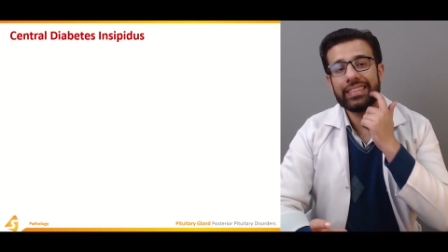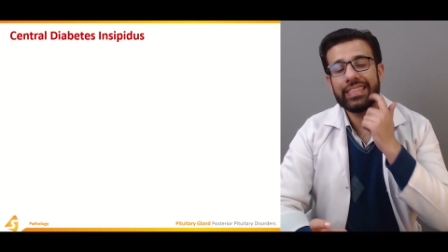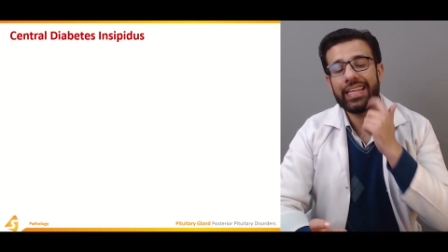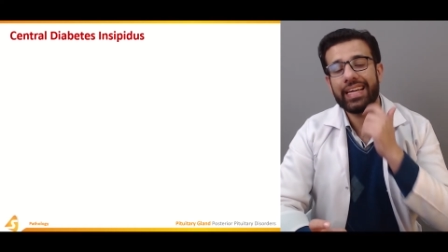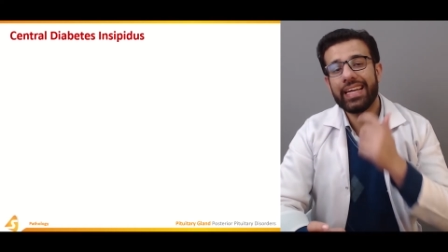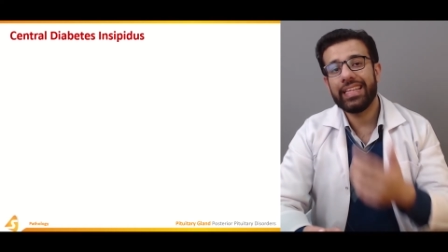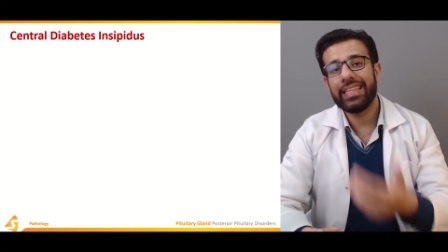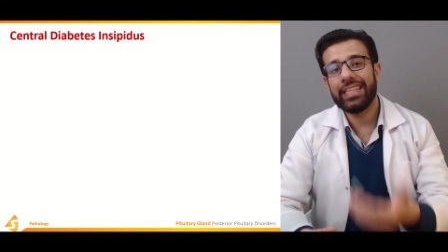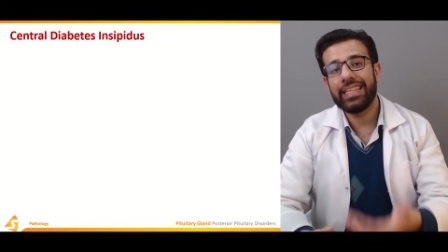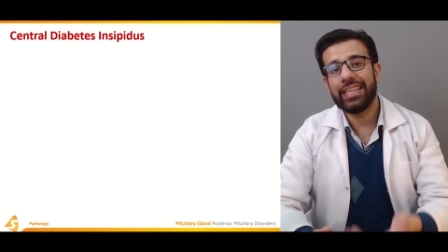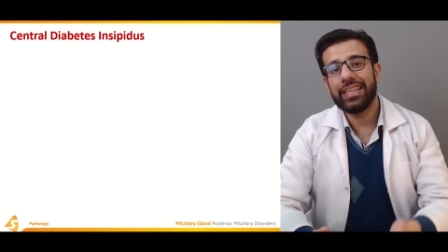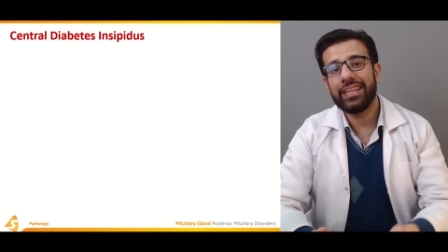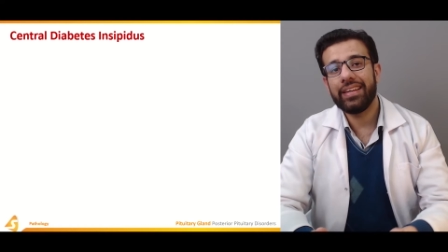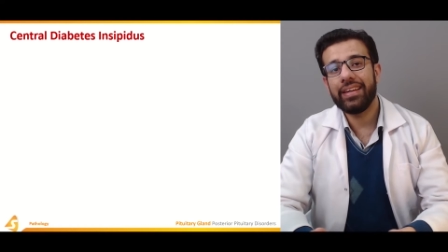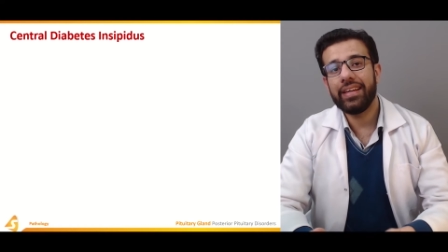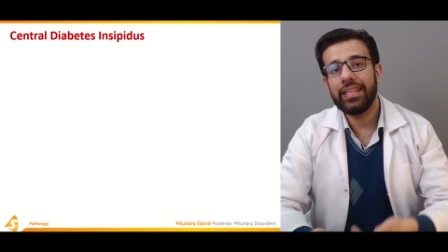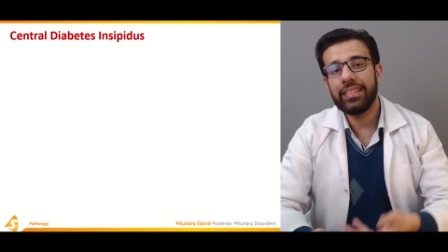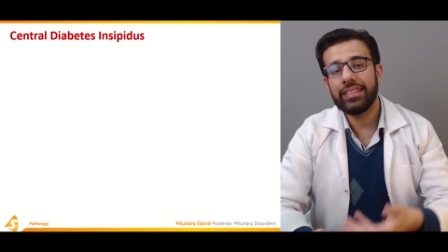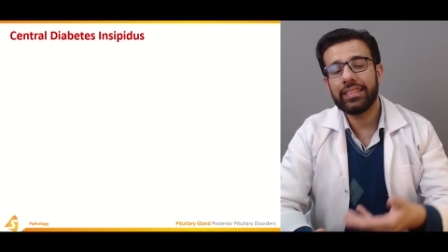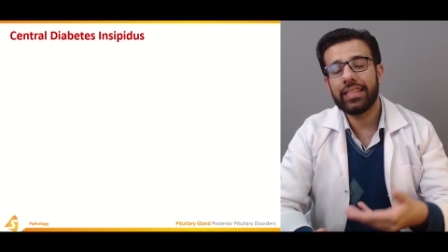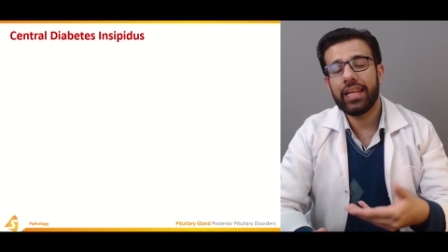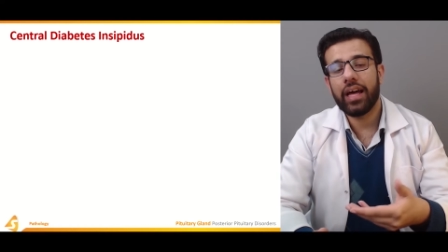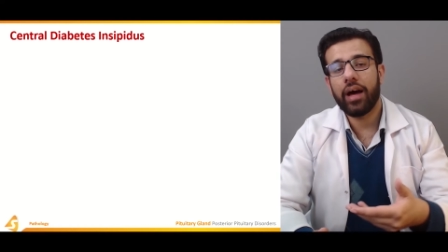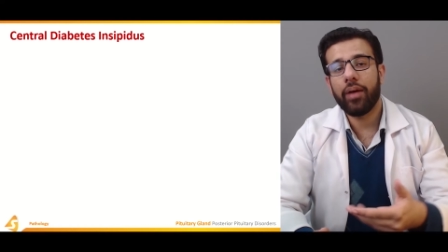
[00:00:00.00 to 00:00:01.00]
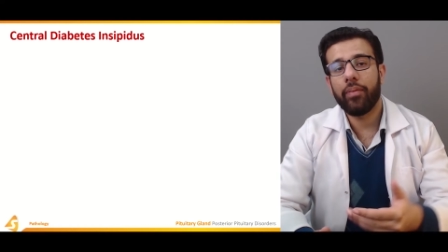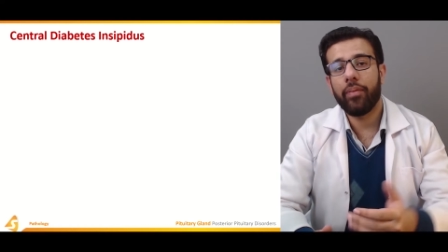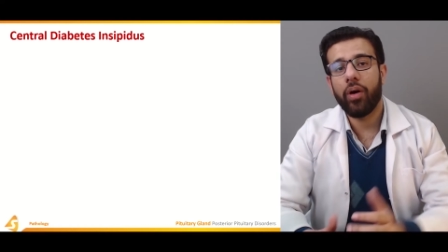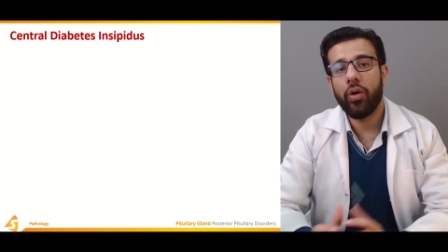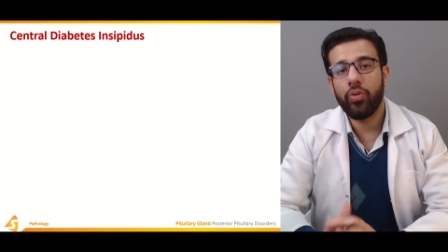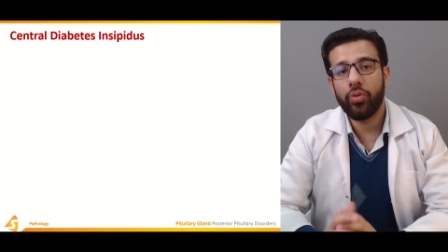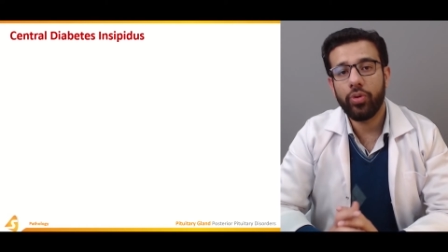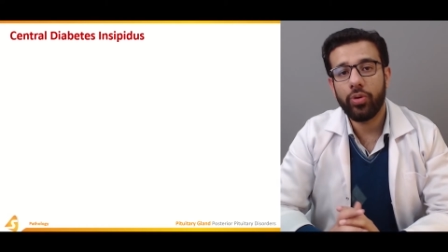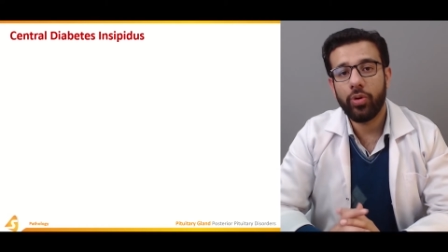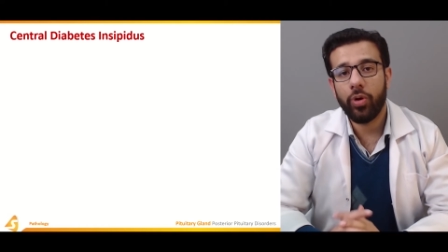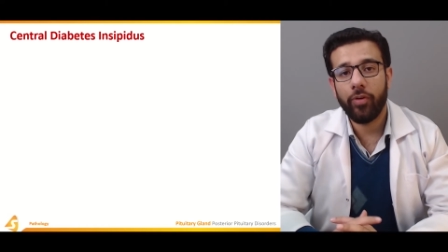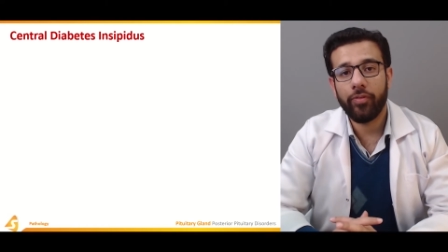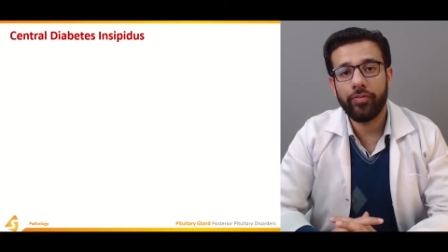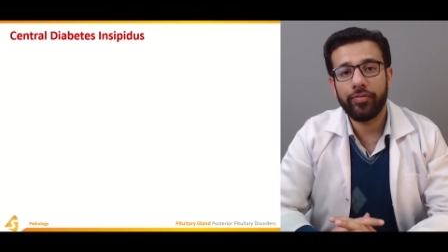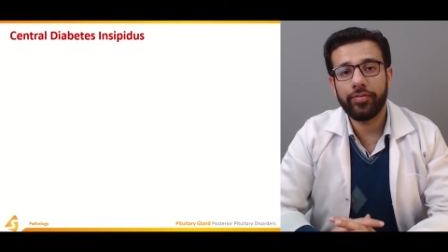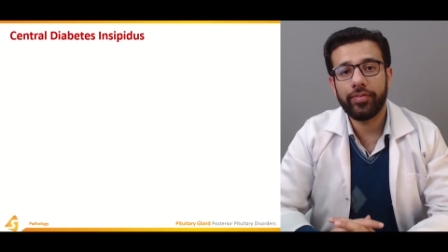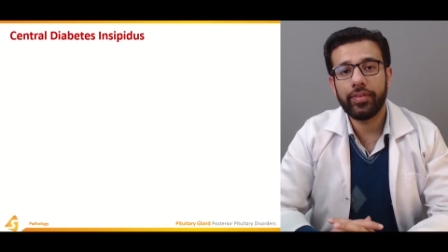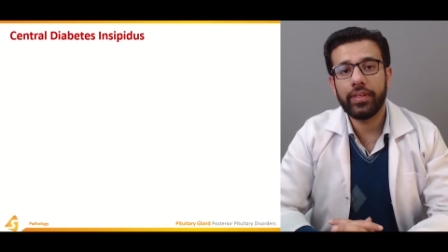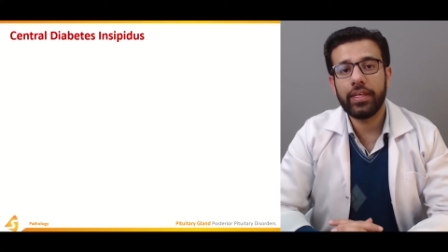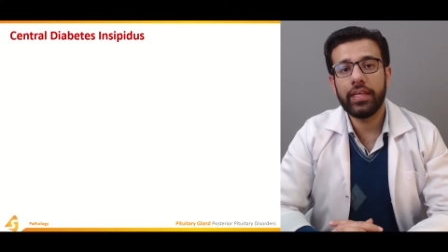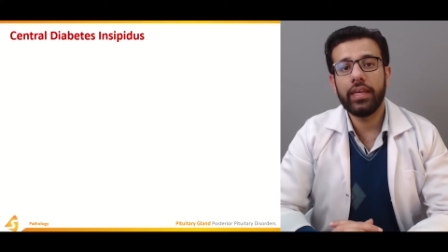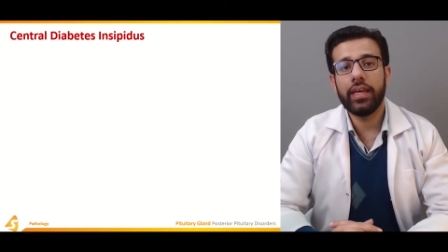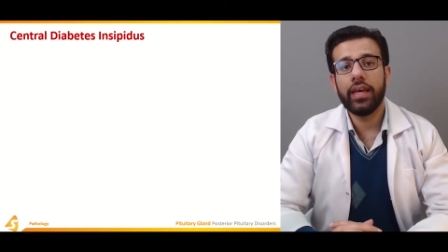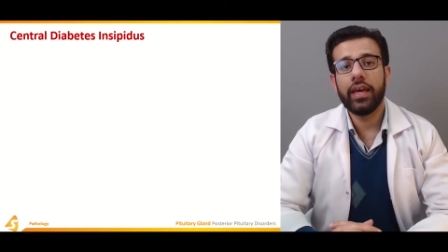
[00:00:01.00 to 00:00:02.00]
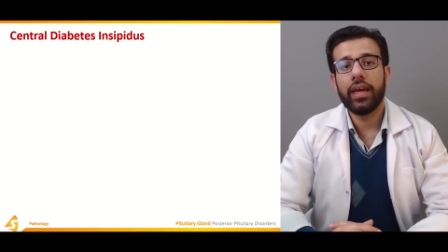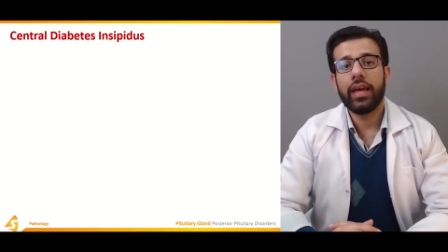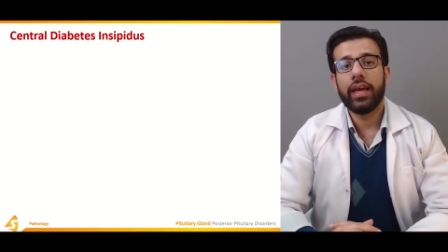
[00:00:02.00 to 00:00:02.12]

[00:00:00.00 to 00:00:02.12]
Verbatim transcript: The increased amount of the